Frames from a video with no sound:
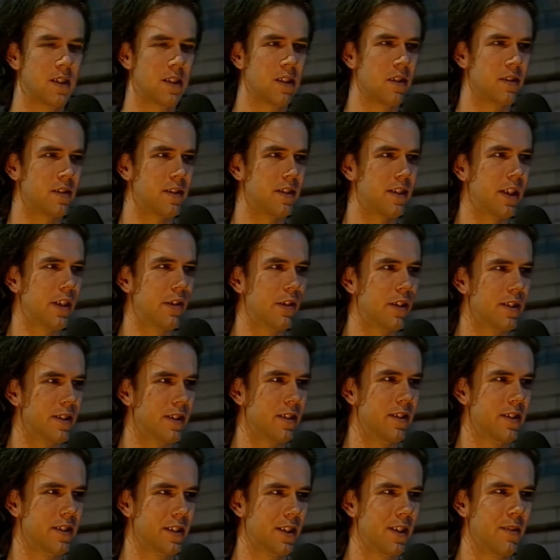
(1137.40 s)
lots of secrets, so
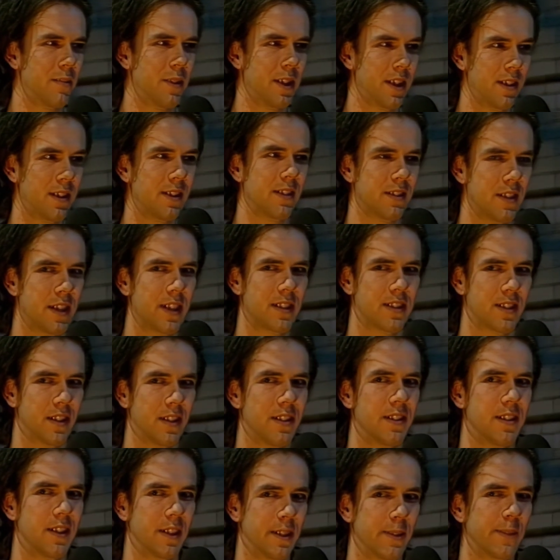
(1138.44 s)
it's going to be
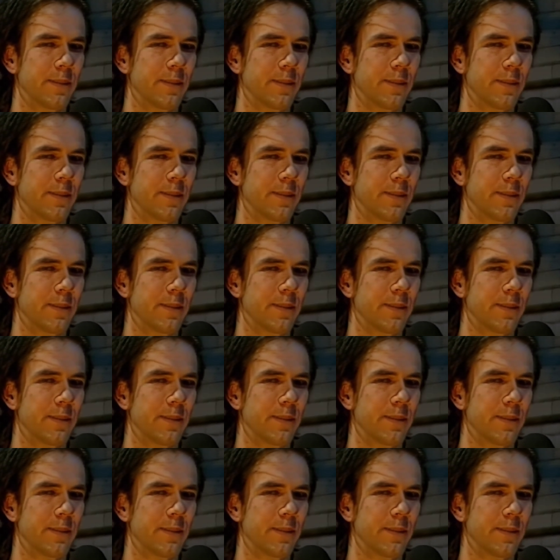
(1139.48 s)
exciting.